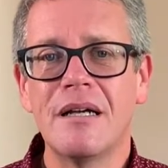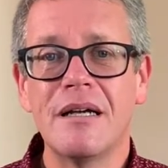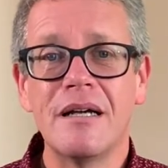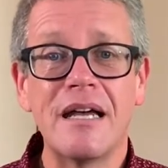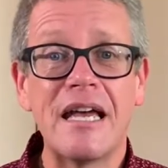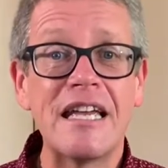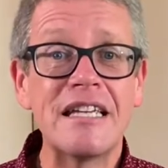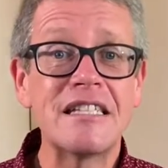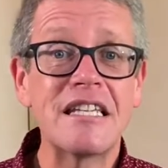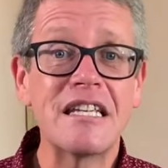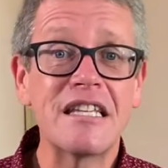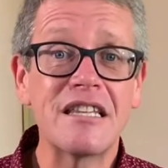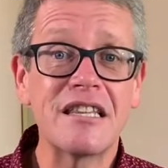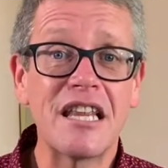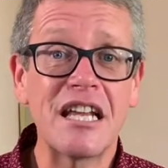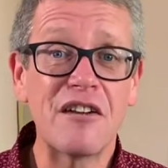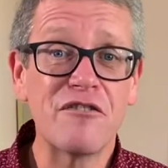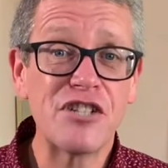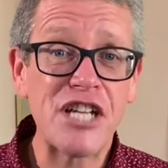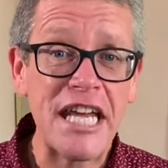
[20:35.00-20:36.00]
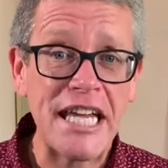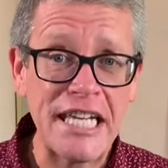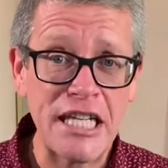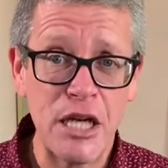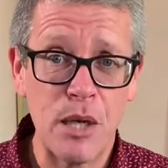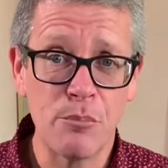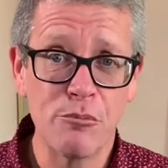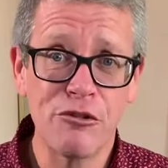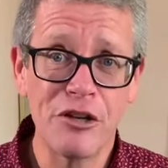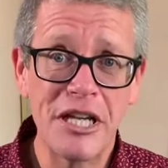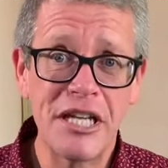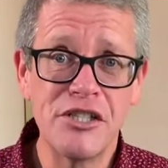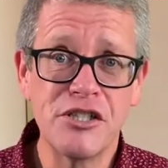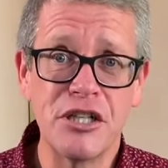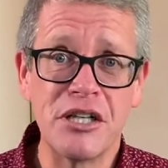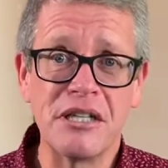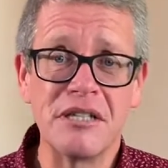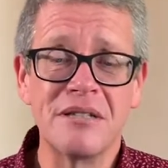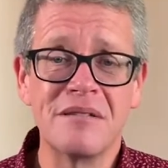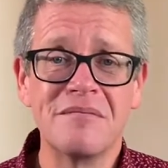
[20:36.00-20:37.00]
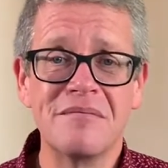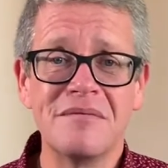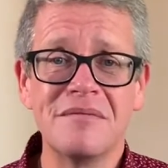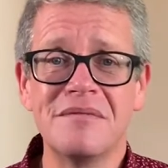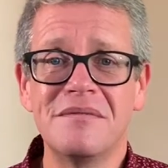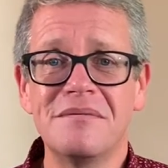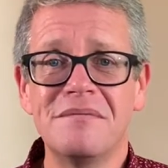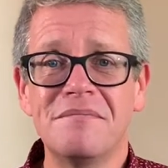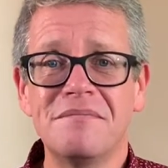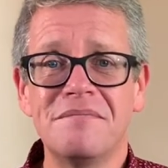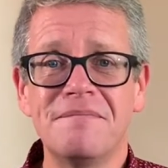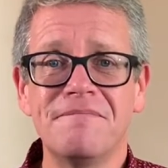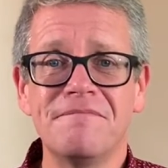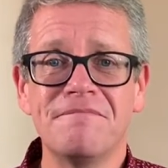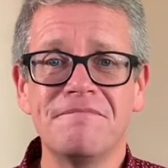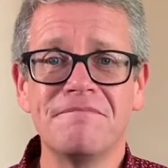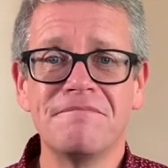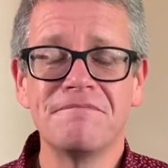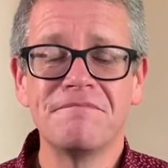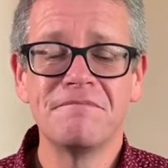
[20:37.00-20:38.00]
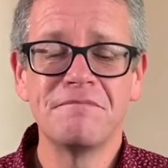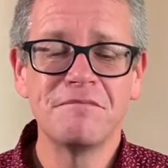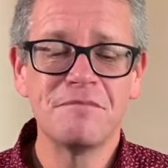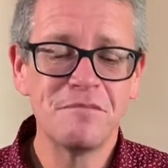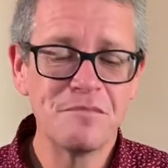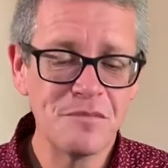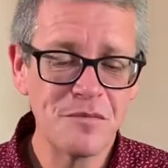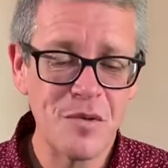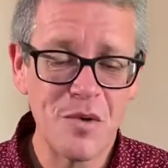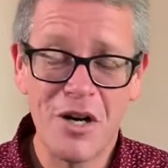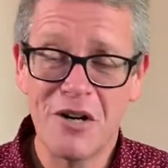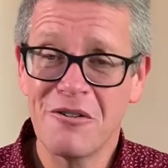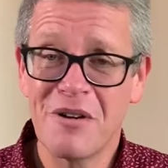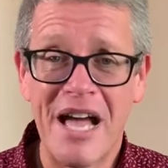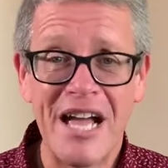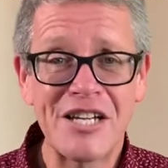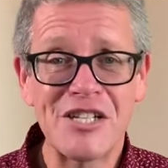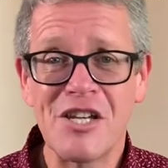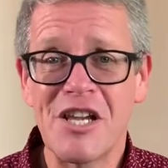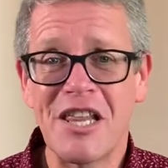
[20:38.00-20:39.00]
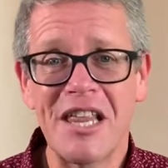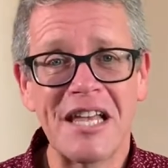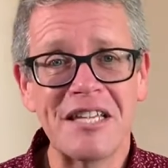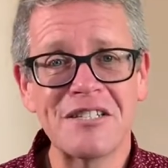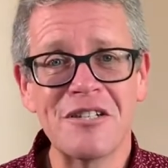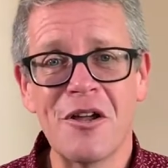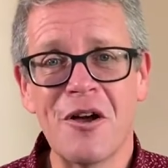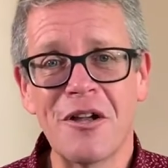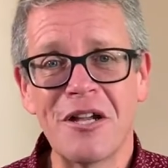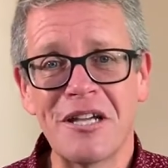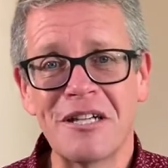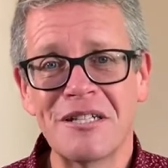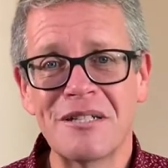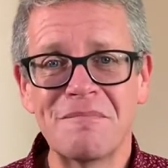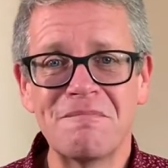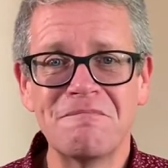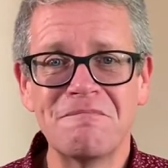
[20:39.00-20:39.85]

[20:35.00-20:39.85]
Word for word: Is it that I've taken up religion? No, actually, that's not it.